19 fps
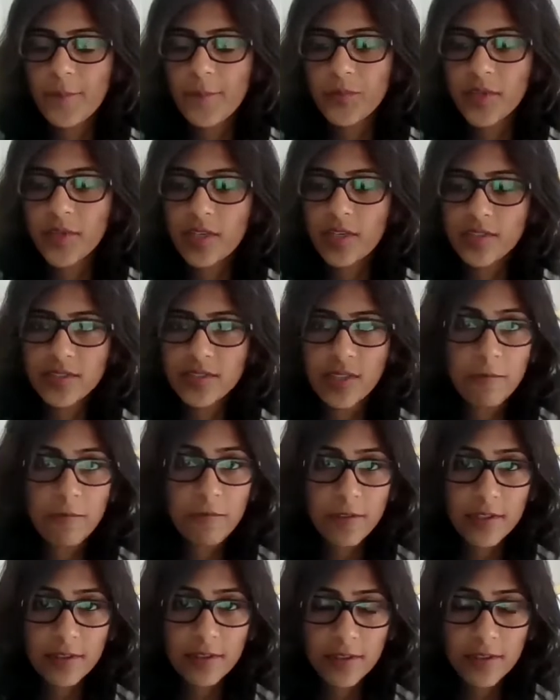some
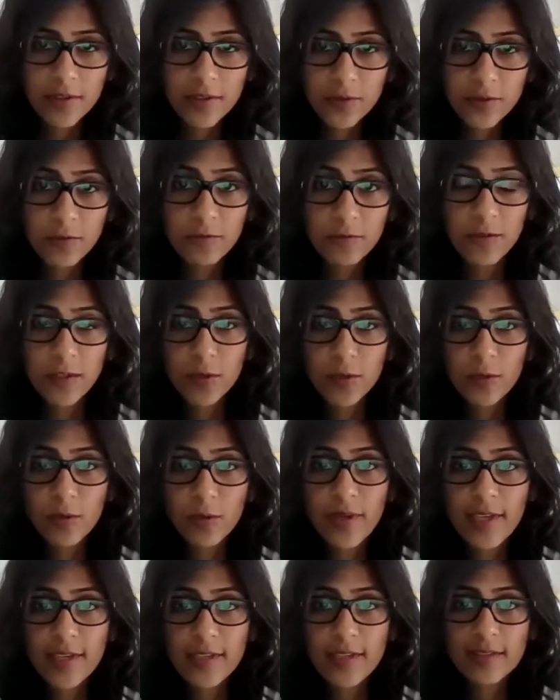funders who follow
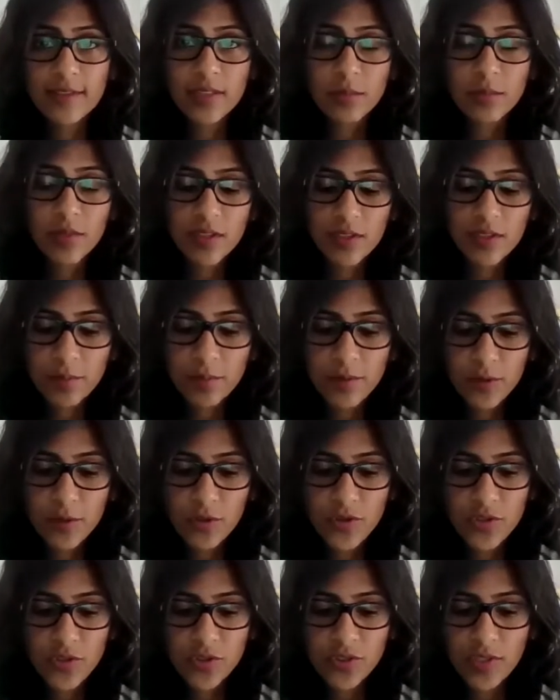a similar
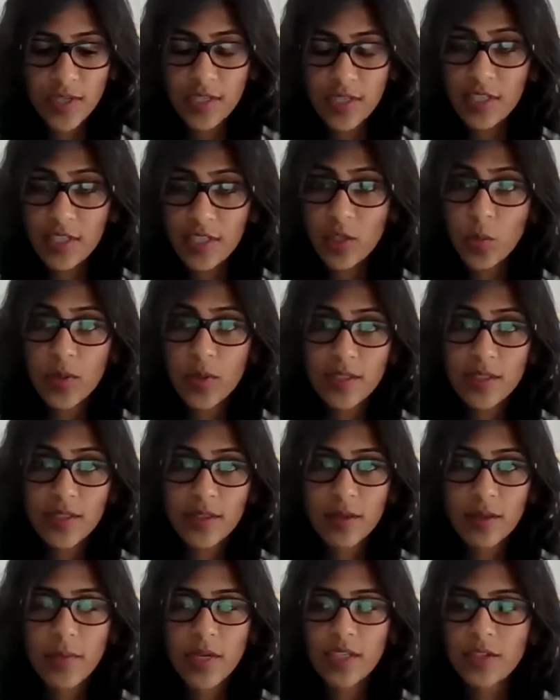approach, and equally there
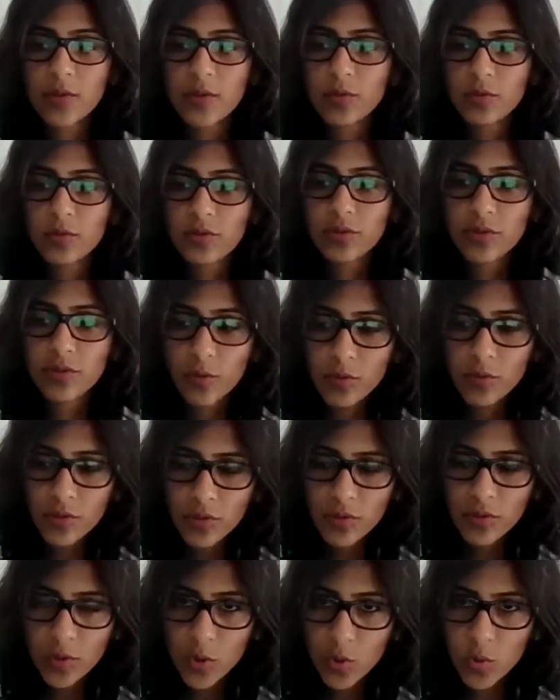are many who don't,
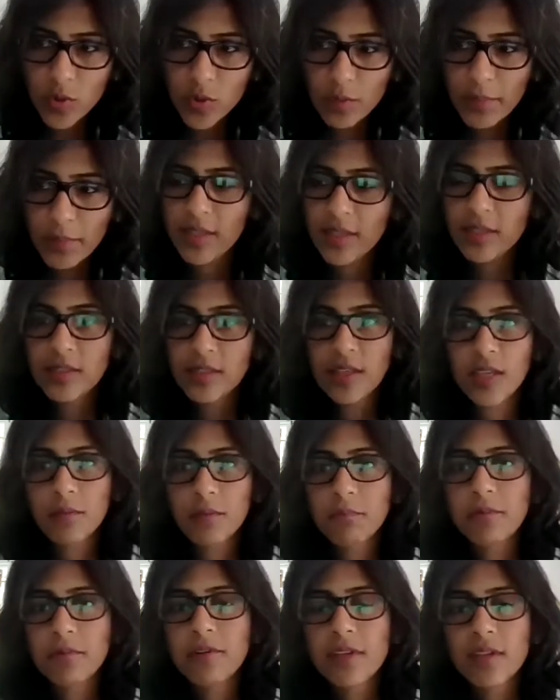who will make it a
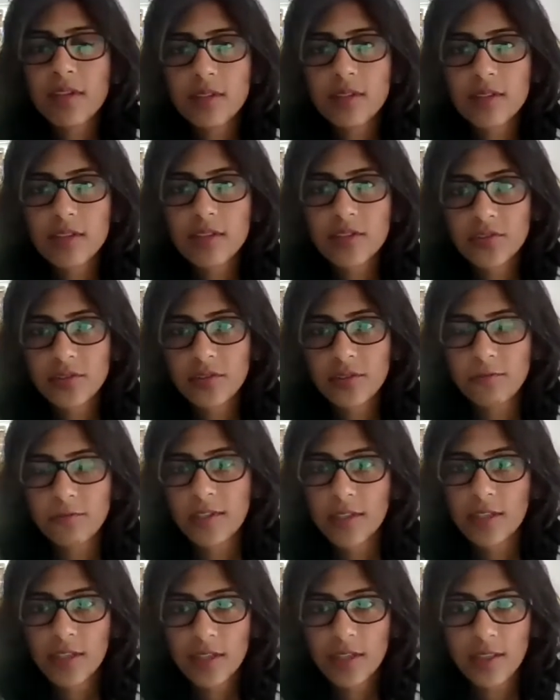precondition to
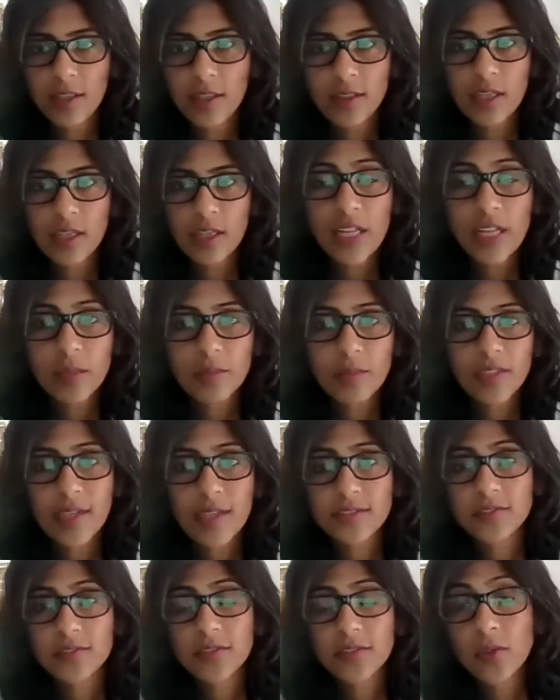funding that the claimant
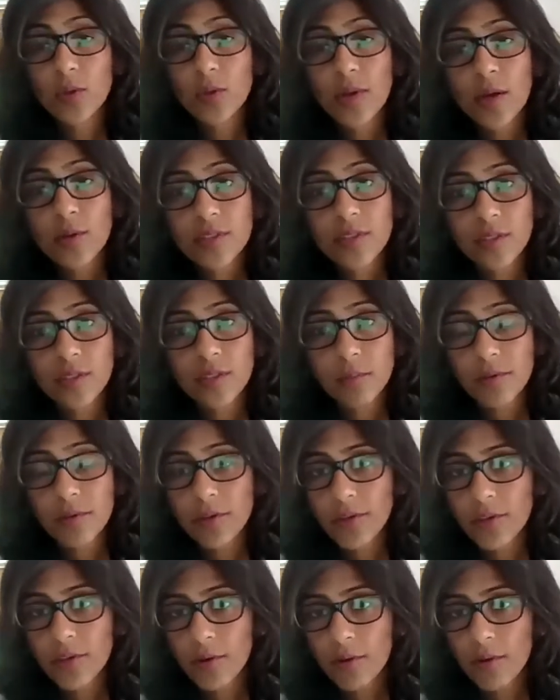has to go out and
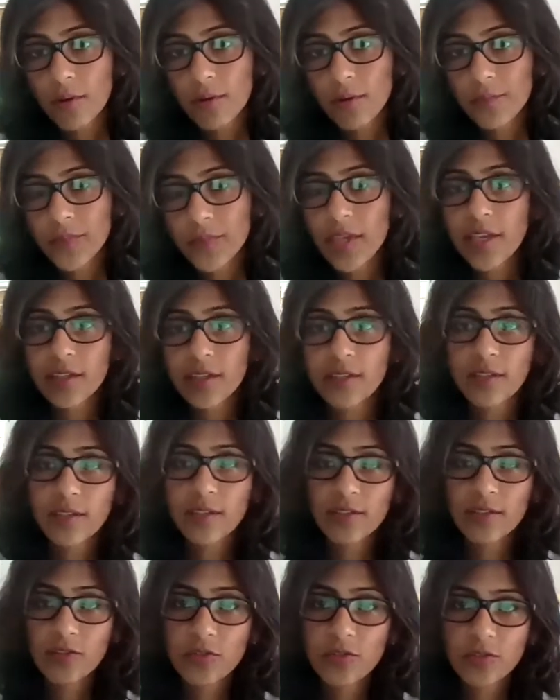procure ATA
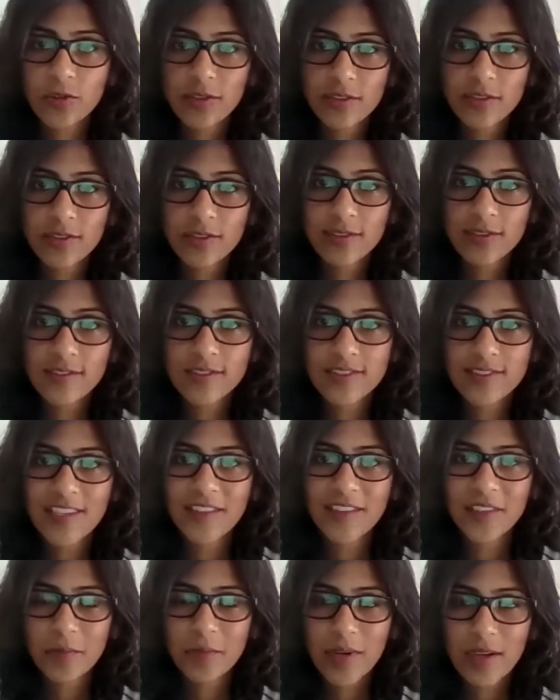insurance in
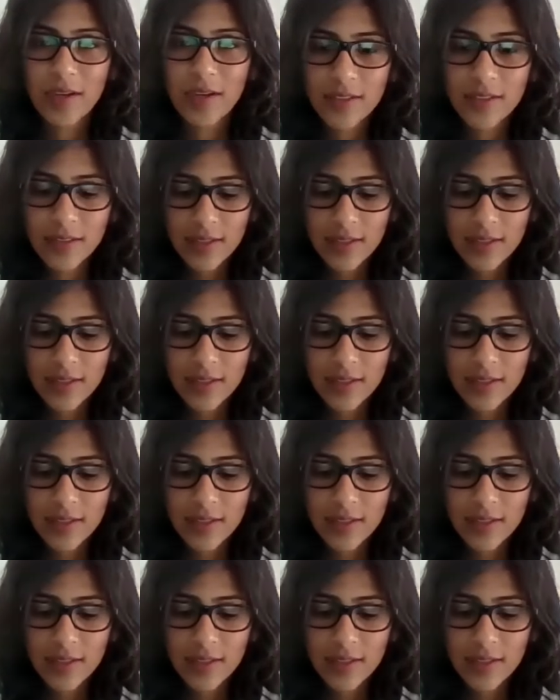the market.